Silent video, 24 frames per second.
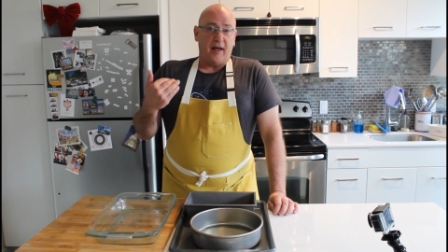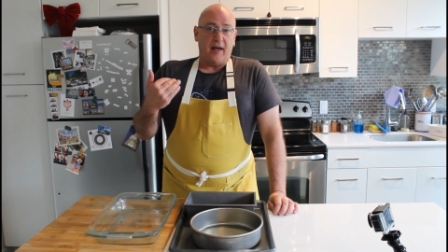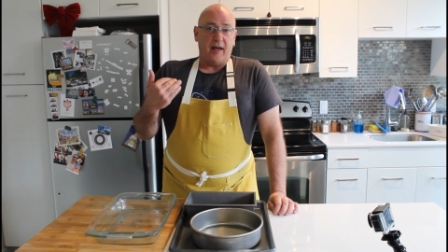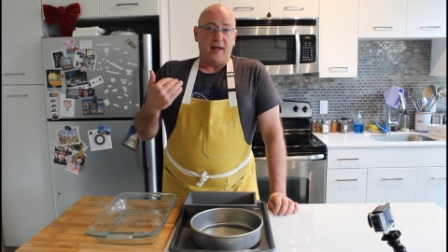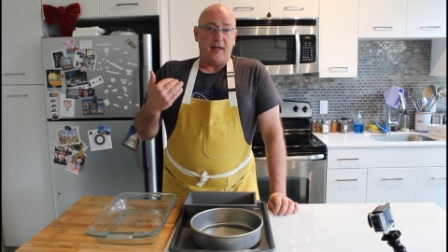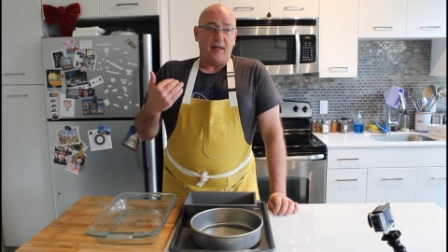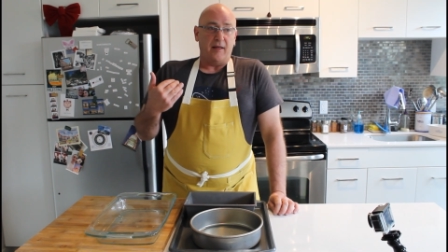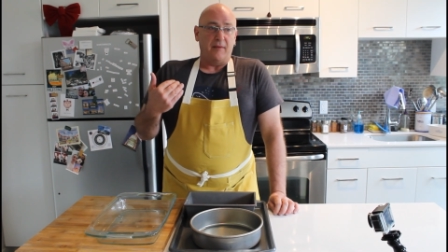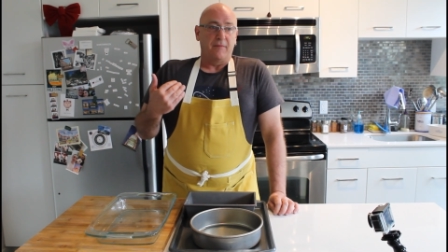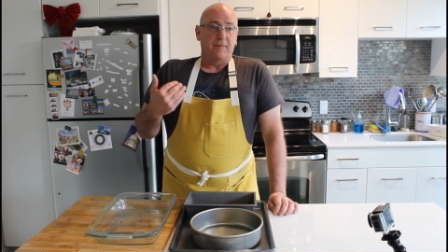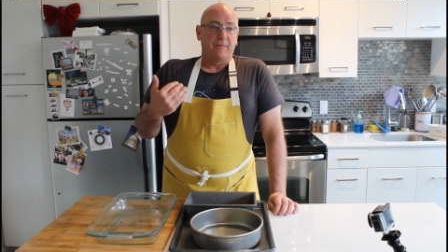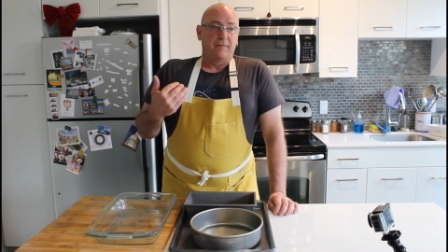
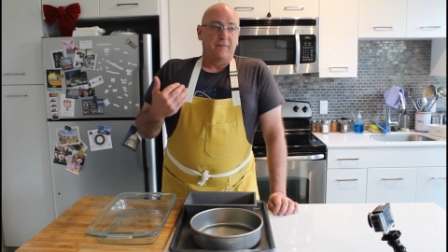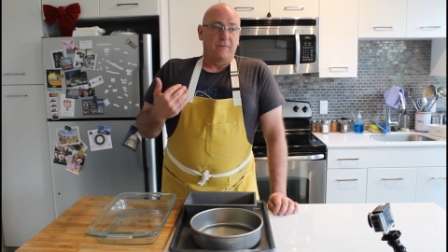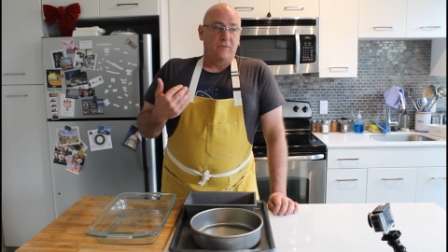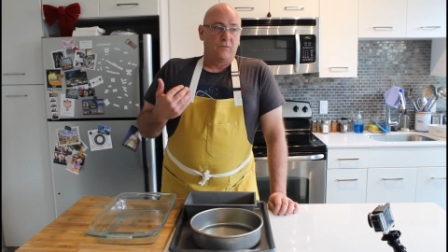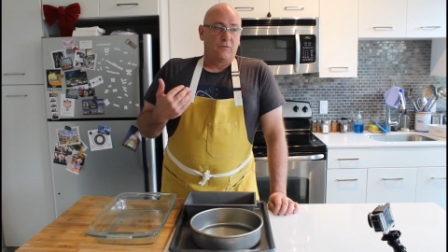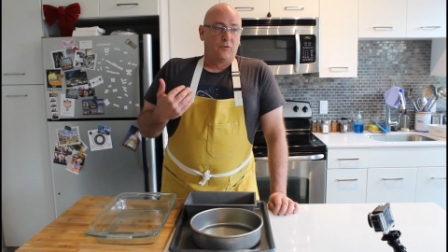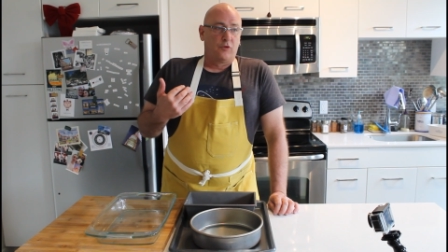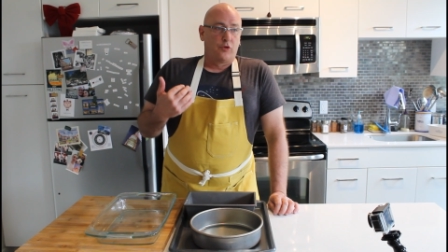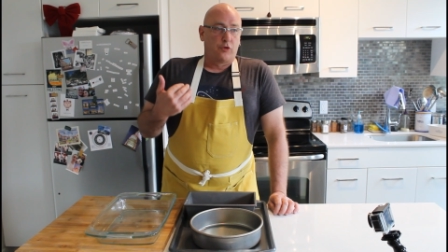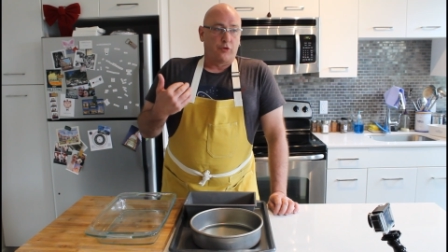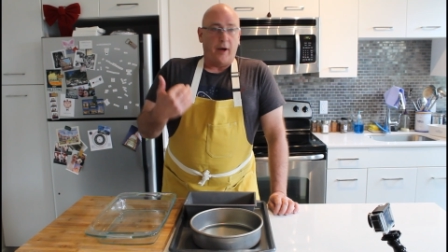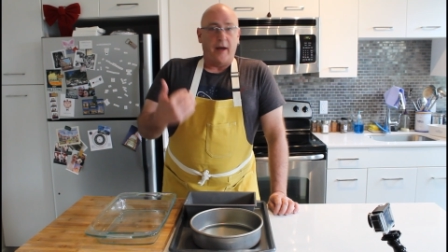a
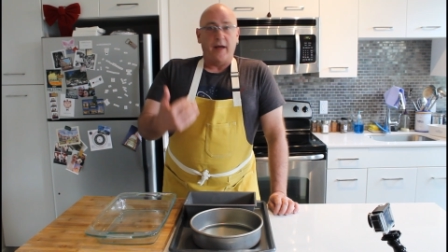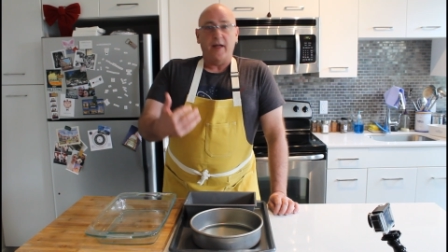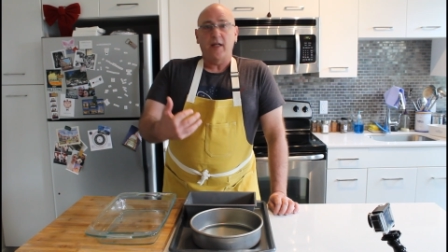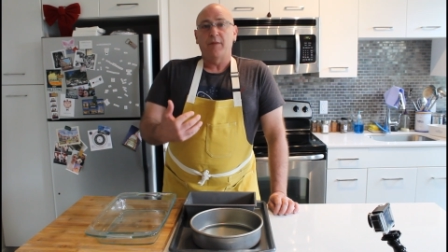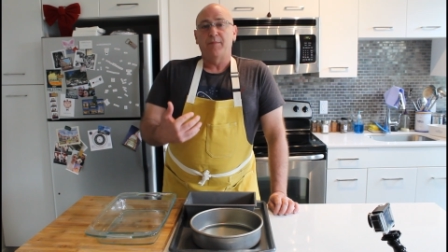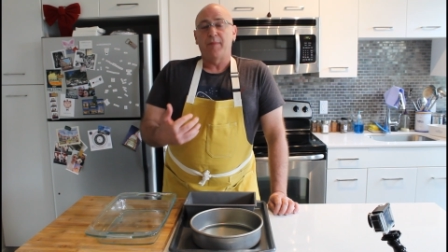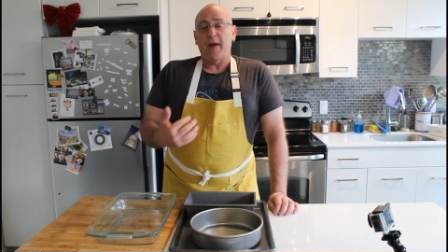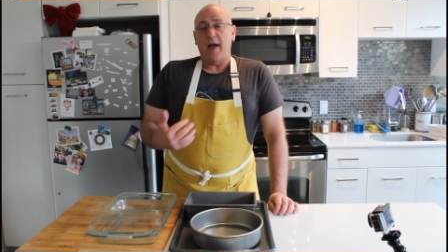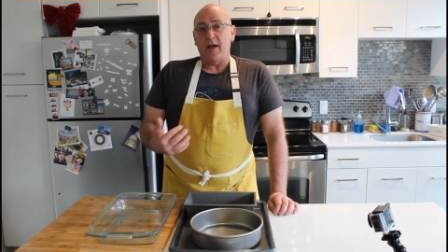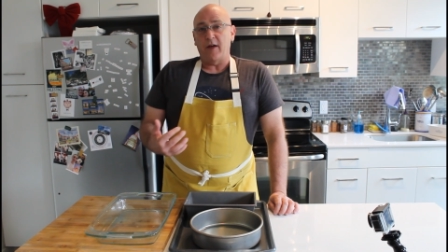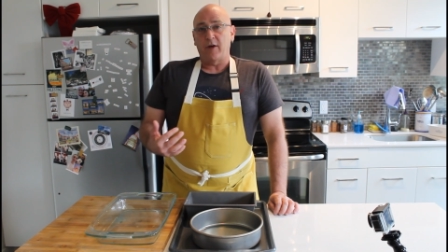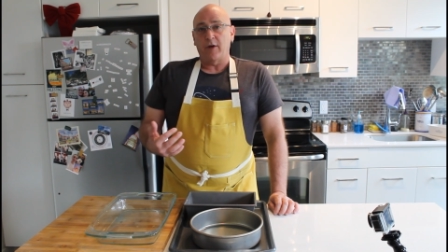
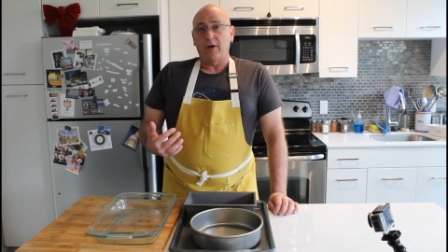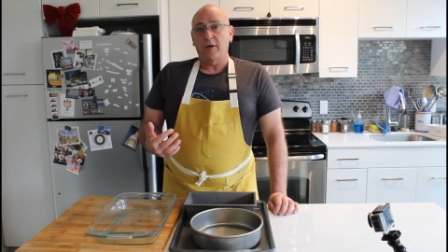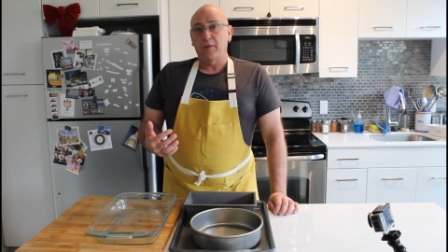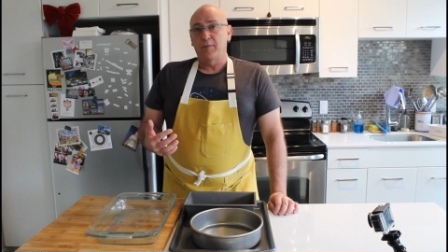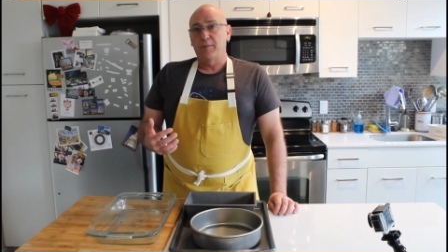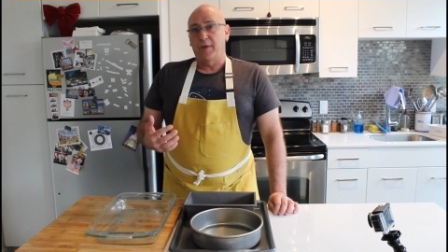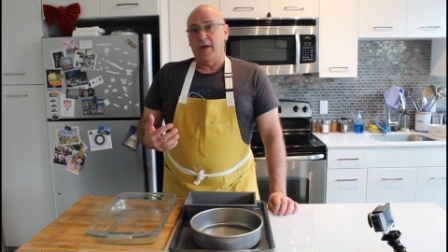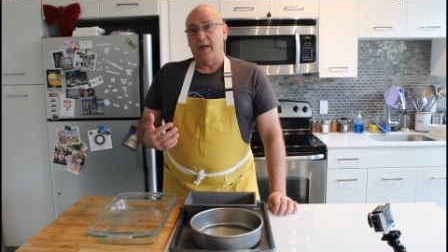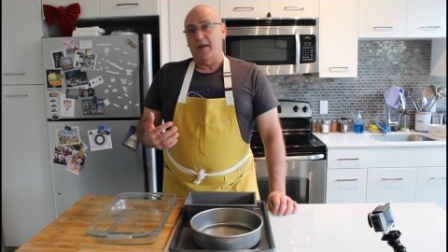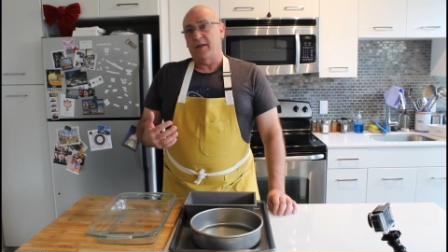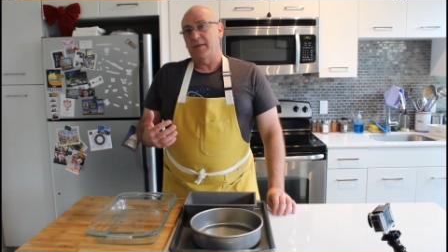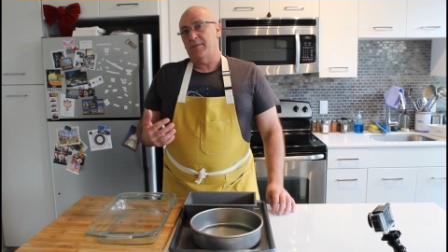trained
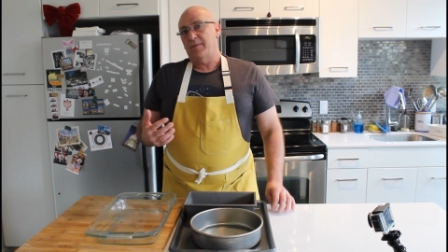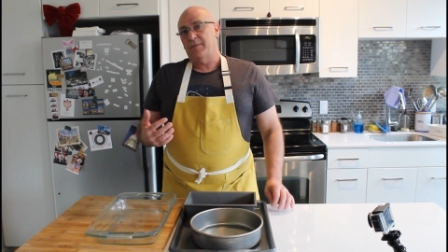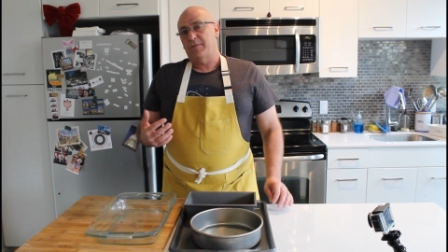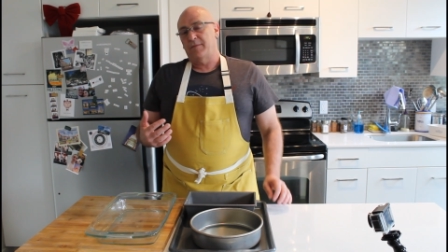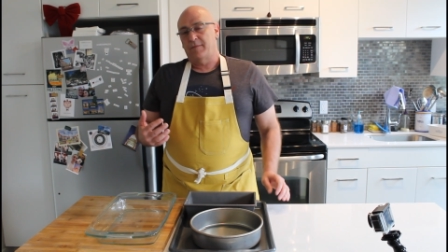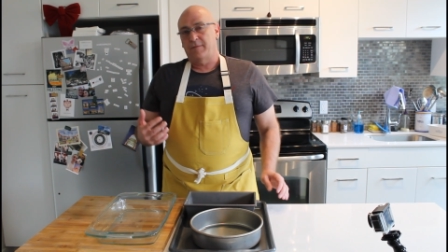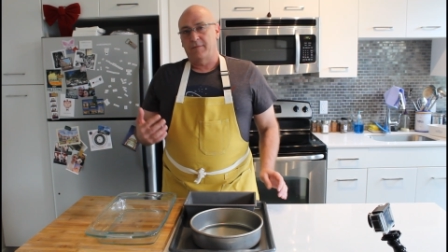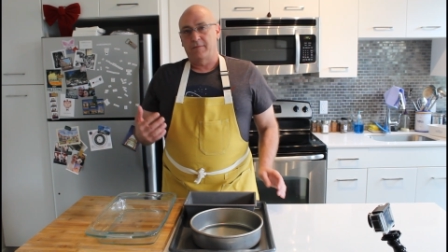baker, but